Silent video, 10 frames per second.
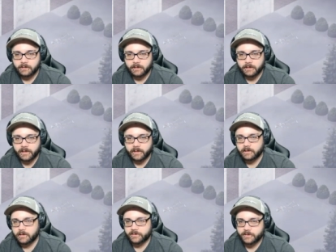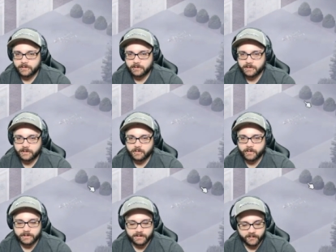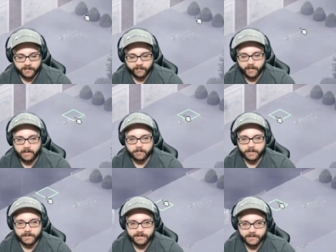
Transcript: And then I can also use the twigs for the fireplace